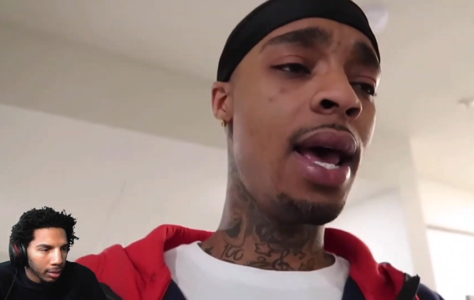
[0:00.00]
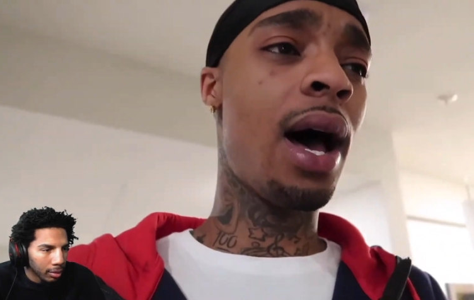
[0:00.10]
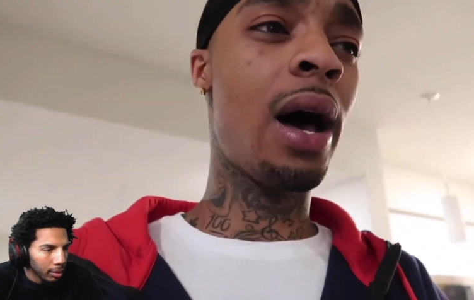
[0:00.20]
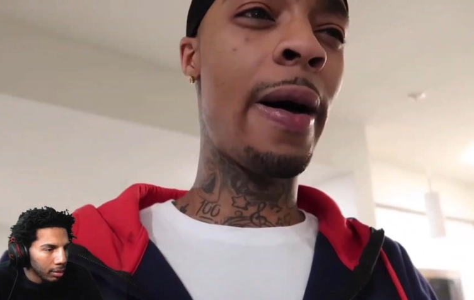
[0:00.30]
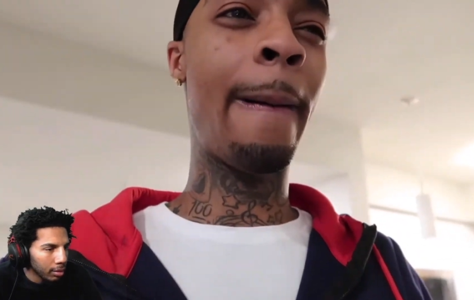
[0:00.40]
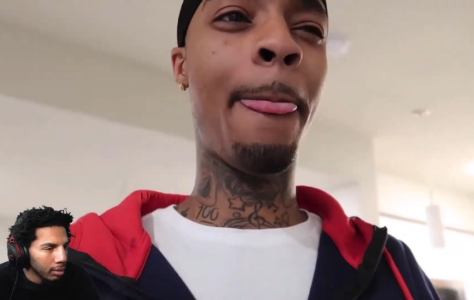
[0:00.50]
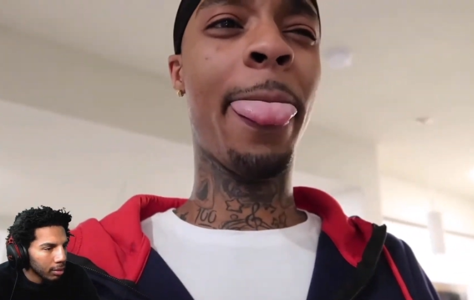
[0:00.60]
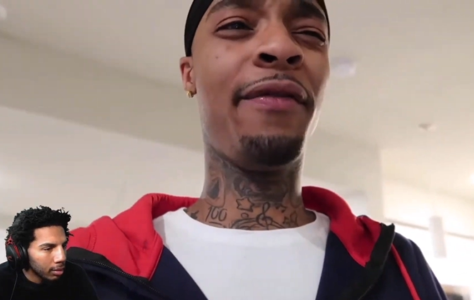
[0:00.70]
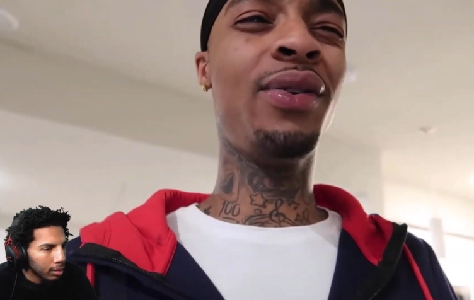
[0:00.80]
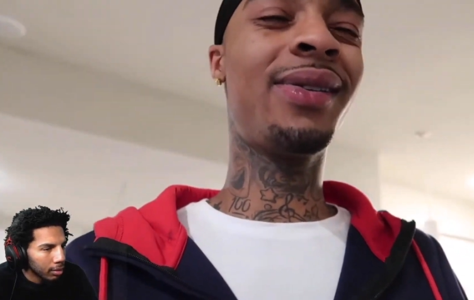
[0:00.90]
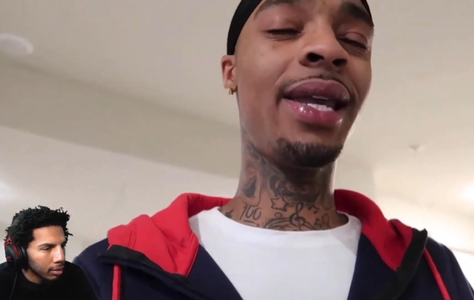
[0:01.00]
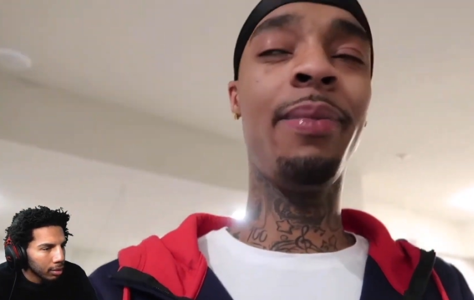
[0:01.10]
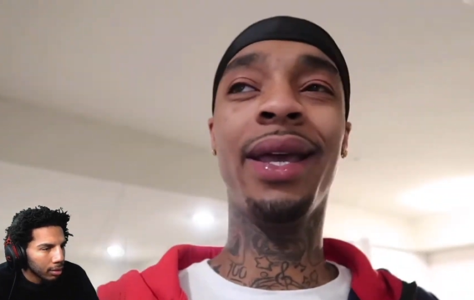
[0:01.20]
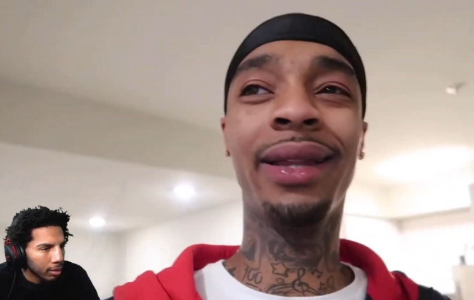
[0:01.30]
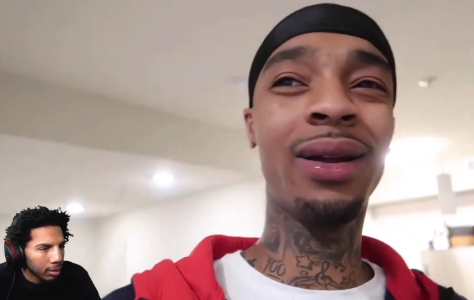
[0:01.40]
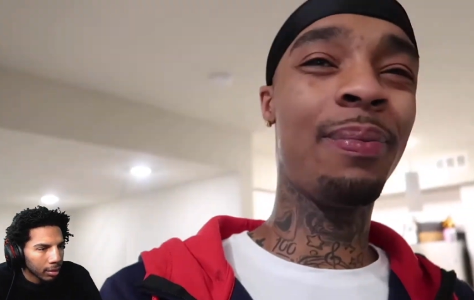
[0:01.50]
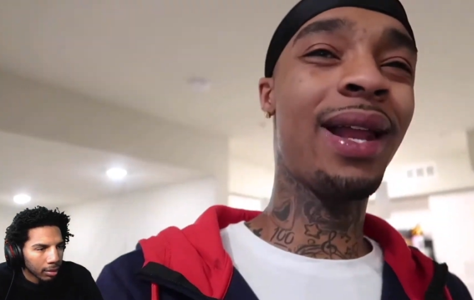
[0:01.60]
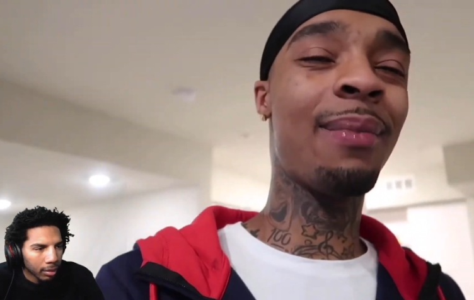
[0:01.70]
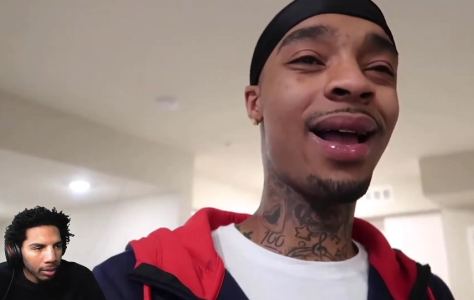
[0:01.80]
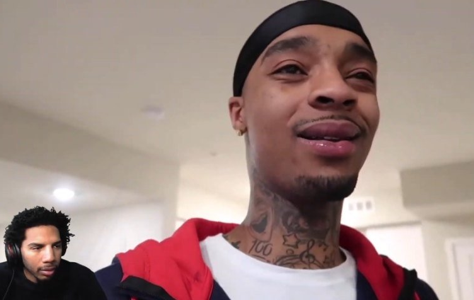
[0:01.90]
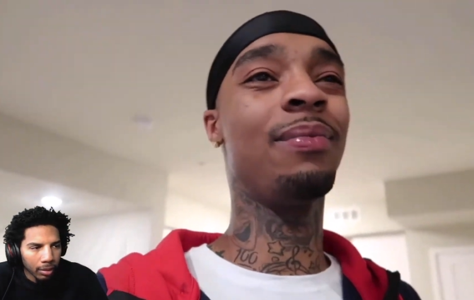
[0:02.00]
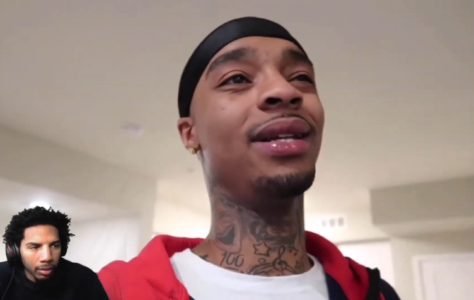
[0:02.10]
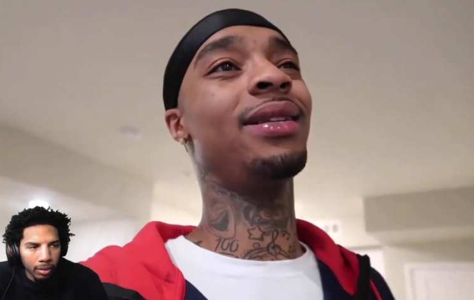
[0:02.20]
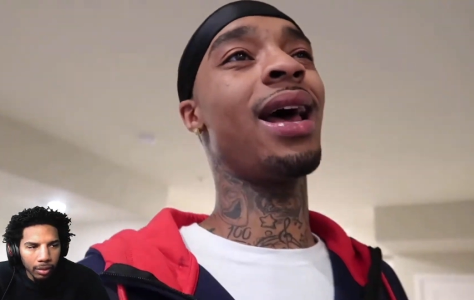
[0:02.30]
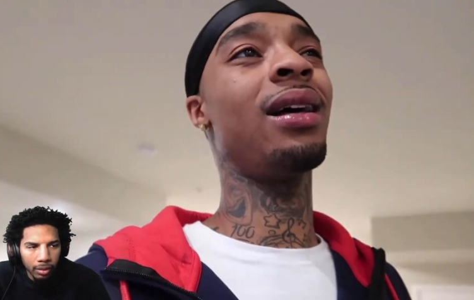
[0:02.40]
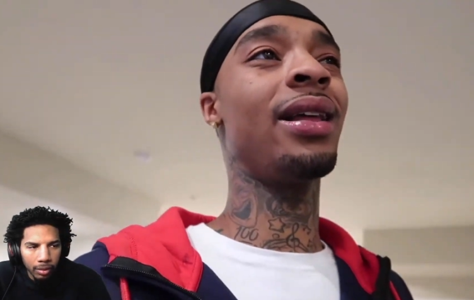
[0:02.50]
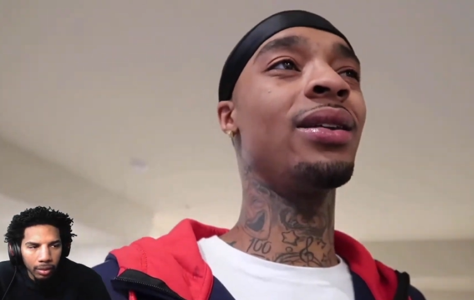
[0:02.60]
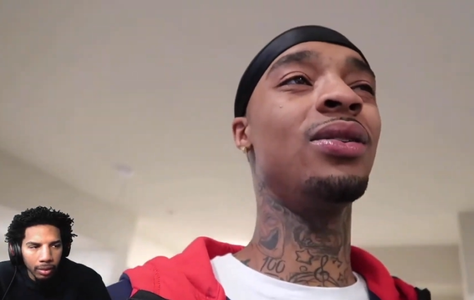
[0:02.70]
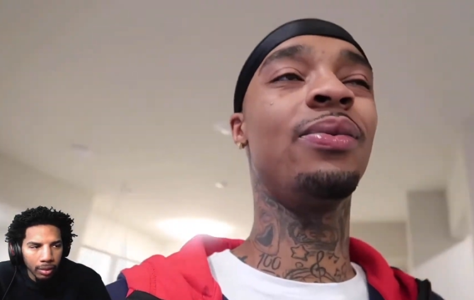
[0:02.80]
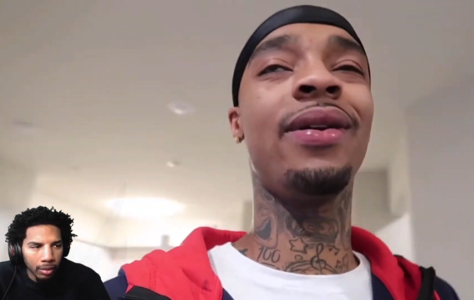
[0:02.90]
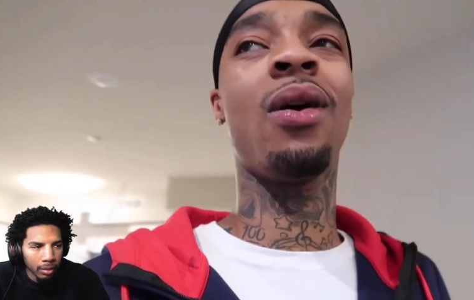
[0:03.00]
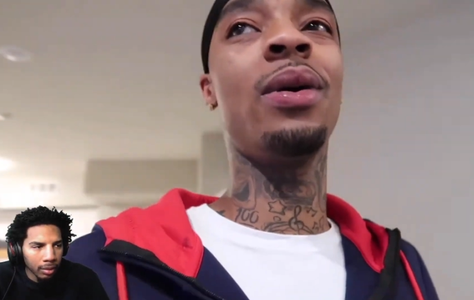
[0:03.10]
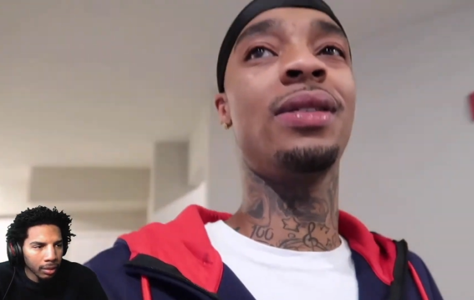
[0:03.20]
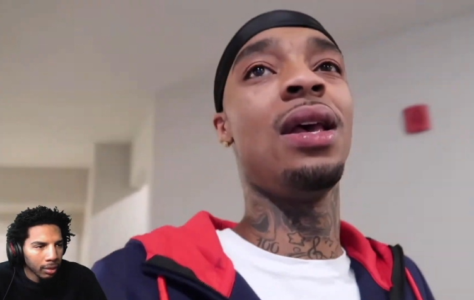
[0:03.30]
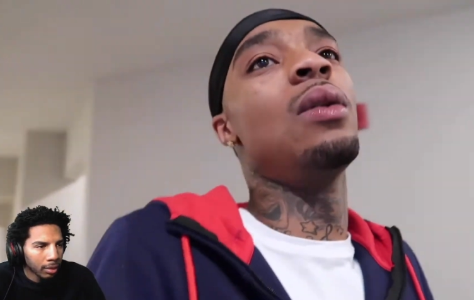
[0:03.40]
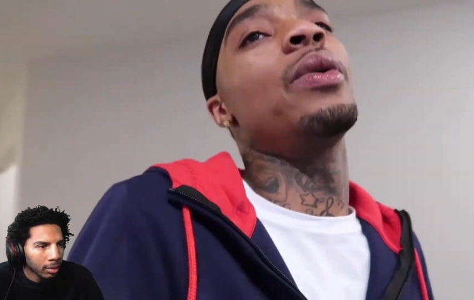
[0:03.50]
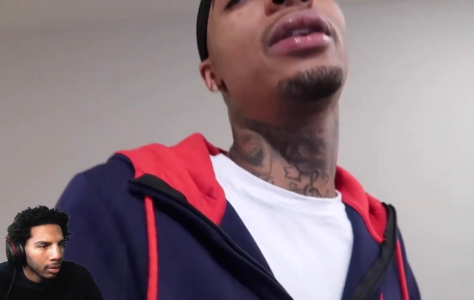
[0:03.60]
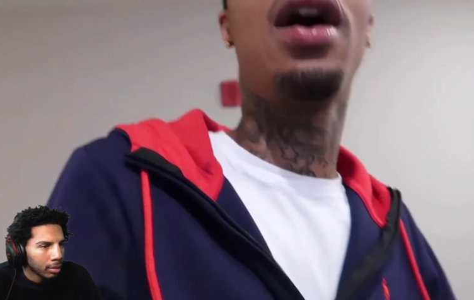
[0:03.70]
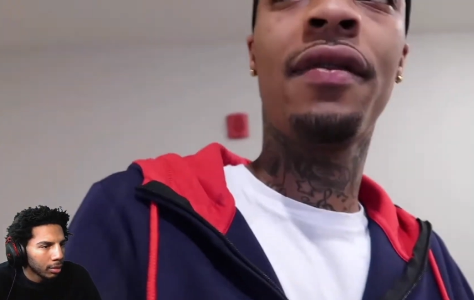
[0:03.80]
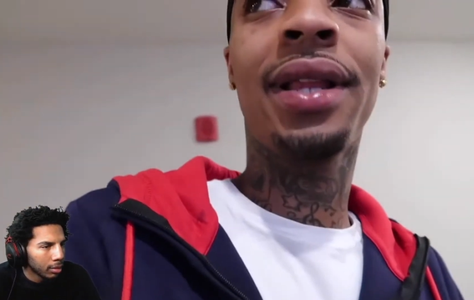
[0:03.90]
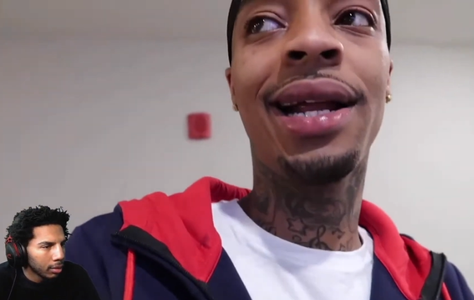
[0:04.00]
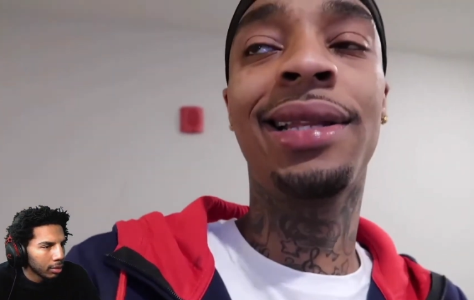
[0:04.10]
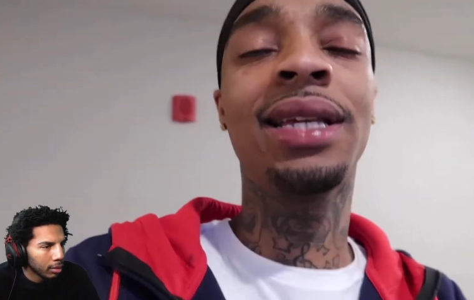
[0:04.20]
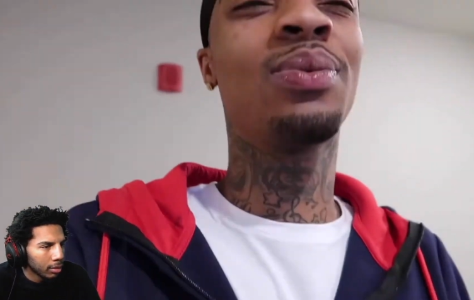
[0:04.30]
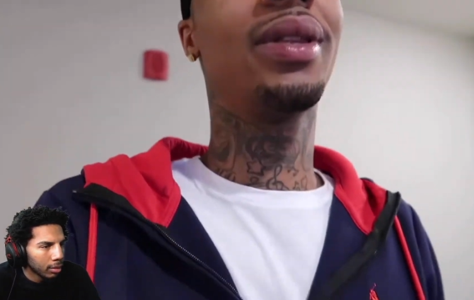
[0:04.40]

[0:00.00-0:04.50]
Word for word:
Speaker 1: Um, if you see me a little bit, I'm not going to be down. Like, usually we always recover like this